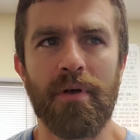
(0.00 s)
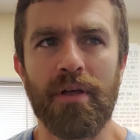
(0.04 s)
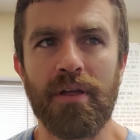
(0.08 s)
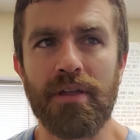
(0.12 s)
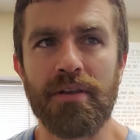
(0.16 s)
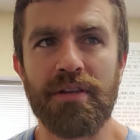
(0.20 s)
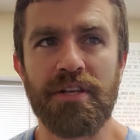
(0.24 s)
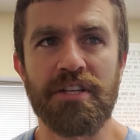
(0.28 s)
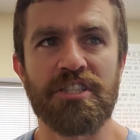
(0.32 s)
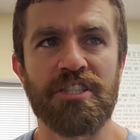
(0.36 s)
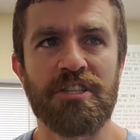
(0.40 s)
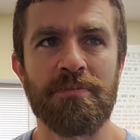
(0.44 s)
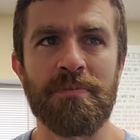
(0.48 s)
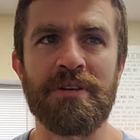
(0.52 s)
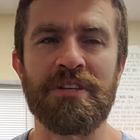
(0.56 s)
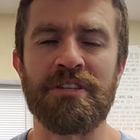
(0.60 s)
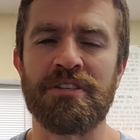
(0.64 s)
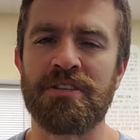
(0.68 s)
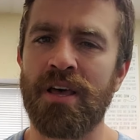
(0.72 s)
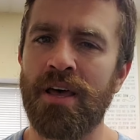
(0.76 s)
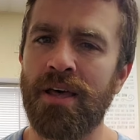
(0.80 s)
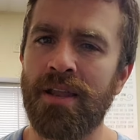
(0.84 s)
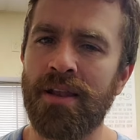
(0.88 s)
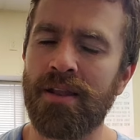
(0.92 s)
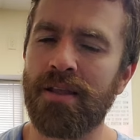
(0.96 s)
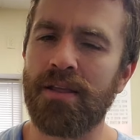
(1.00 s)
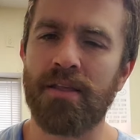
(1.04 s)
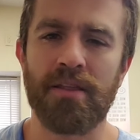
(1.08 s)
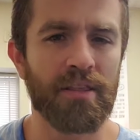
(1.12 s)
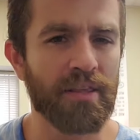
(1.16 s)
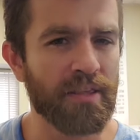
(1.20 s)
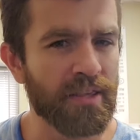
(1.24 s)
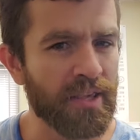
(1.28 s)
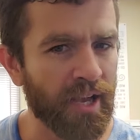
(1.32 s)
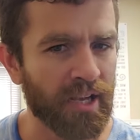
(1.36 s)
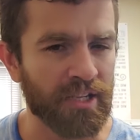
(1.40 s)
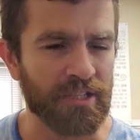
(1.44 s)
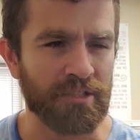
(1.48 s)
Needs to be said,
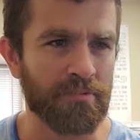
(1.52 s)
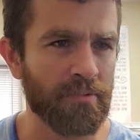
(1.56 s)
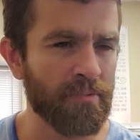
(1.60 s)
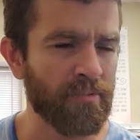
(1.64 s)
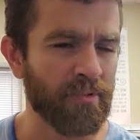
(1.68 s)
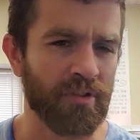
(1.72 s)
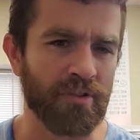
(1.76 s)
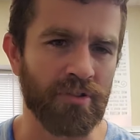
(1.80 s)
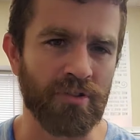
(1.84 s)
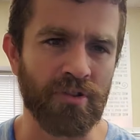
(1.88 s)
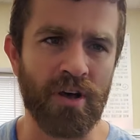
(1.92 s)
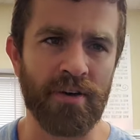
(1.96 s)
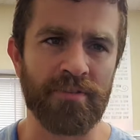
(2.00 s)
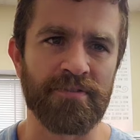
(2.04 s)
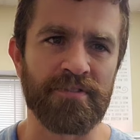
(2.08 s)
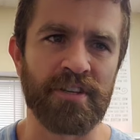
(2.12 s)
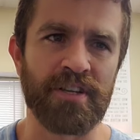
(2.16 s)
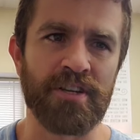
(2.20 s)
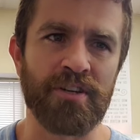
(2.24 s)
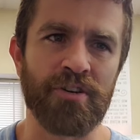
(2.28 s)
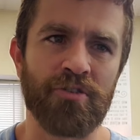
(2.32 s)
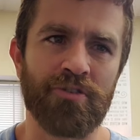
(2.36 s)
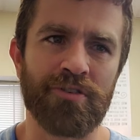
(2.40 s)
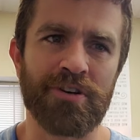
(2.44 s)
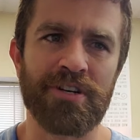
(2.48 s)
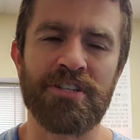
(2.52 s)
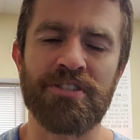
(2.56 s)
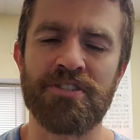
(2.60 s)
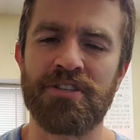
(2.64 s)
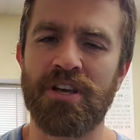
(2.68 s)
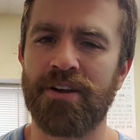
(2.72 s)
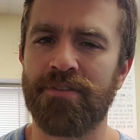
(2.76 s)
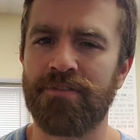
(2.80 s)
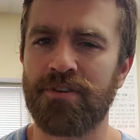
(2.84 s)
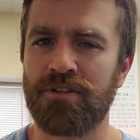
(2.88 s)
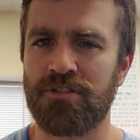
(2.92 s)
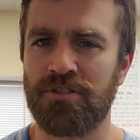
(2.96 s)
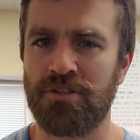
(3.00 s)
yes, we would love to increase
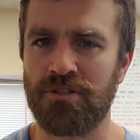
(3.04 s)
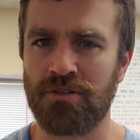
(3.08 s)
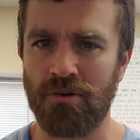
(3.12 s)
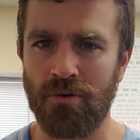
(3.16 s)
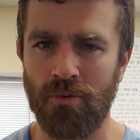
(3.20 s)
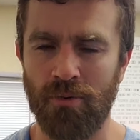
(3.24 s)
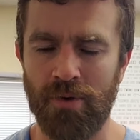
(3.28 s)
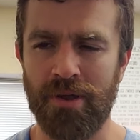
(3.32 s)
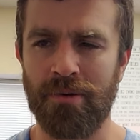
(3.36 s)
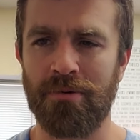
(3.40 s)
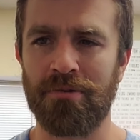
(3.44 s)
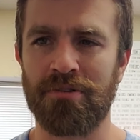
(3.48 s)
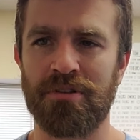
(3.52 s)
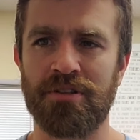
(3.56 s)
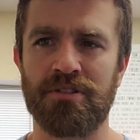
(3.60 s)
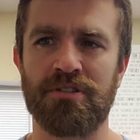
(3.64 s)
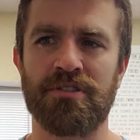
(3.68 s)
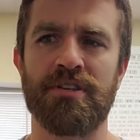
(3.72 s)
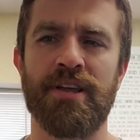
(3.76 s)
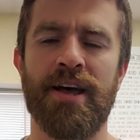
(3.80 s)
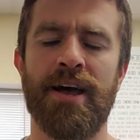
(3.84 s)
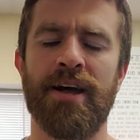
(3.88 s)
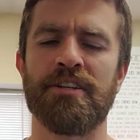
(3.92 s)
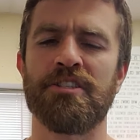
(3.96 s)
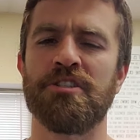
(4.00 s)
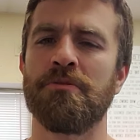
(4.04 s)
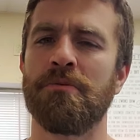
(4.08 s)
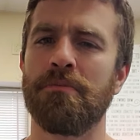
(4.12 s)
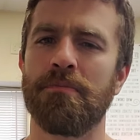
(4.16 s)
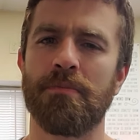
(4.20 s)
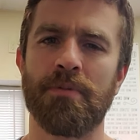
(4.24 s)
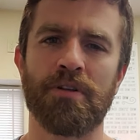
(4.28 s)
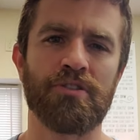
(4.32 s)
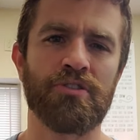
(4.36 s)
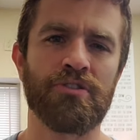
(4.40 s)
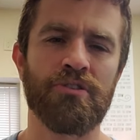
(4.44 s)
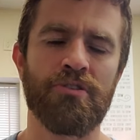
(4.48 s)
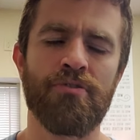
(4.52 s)
every single week with the snatch,
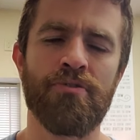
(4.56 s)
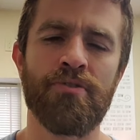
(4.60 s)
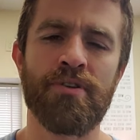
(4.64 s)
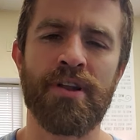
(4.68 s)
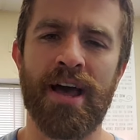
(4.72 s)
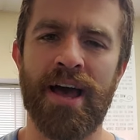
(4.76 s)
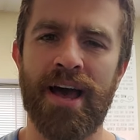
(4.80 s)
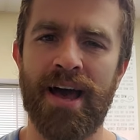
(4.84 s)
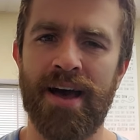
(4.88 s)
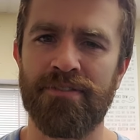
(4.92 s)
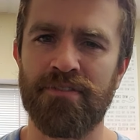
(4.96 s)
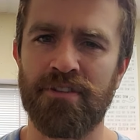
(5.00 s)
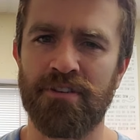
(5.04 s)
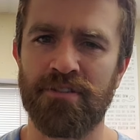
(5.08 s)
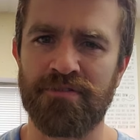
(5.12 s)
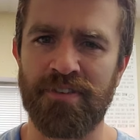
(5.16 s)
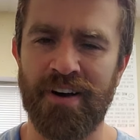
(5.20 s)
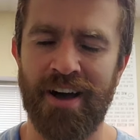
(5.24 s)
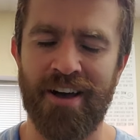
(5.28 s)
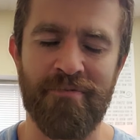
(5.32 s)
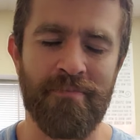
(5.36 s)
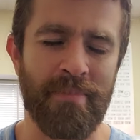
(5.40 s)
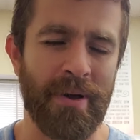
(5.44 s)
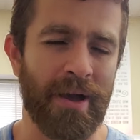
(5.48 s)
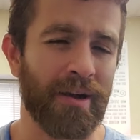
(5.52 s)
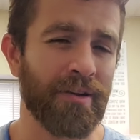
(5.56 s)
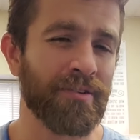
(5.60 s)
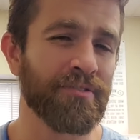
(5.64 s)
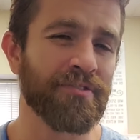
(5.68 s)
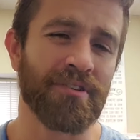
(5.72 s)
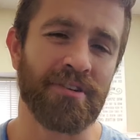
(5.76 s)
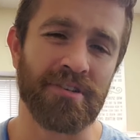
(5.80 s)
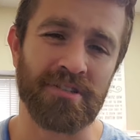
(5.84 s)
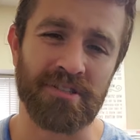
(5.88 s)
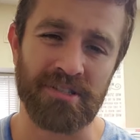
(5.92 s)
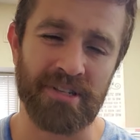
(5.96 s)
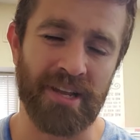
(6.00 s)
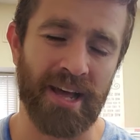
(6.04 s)
but 2.5 to 5 pounds on
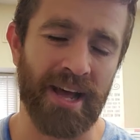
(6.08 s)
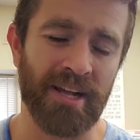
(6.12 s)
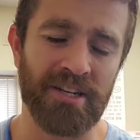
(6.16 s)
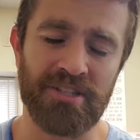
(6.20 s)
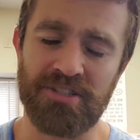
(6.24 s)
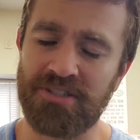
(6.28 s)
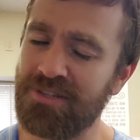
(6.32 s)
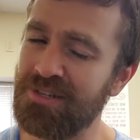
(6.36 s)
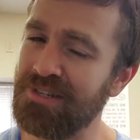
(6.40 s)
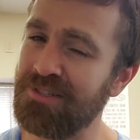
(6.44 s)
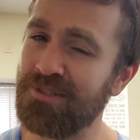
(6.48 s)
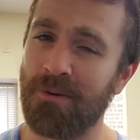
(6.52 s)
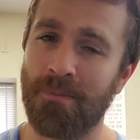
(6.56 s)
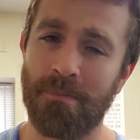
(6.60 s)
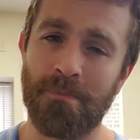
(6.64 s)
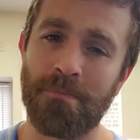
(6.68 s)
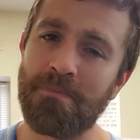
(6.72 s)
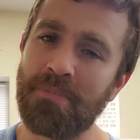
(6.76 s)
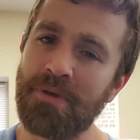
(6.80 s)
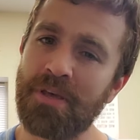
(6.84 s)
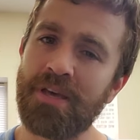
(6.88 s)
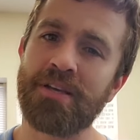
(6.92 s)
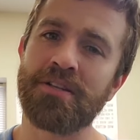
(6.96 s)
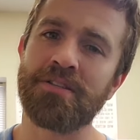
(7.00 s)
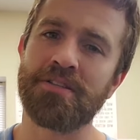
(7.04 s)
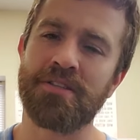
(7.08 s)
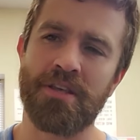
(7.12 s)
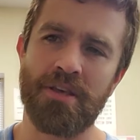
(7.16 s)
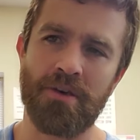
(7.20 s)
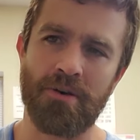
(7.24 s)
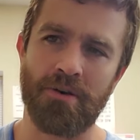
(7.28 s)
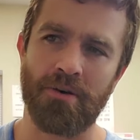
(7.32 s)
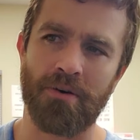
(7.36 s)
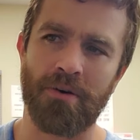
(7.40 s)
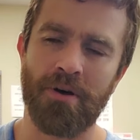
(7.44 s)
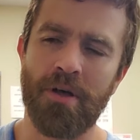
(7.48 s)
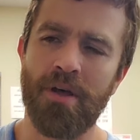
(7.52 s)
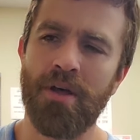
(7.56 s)
a snatch is a big
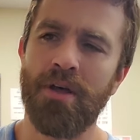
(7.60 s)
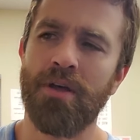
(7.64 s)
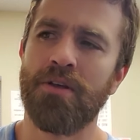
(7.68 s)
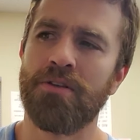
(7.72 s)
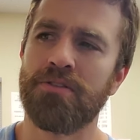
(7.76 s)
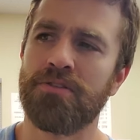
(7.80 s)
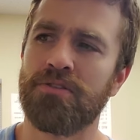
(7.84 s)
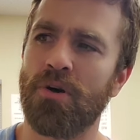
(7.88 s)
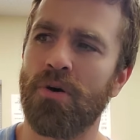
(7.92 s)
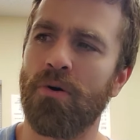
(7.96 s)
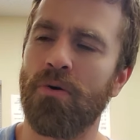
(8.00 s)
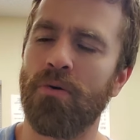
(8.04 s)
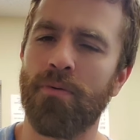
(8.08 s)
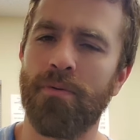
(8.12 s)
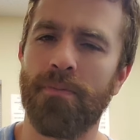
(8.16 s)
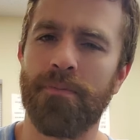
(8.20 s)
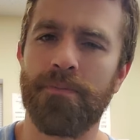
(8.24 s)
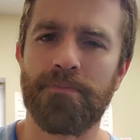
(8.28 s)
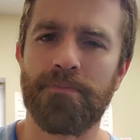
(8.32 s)
deal. So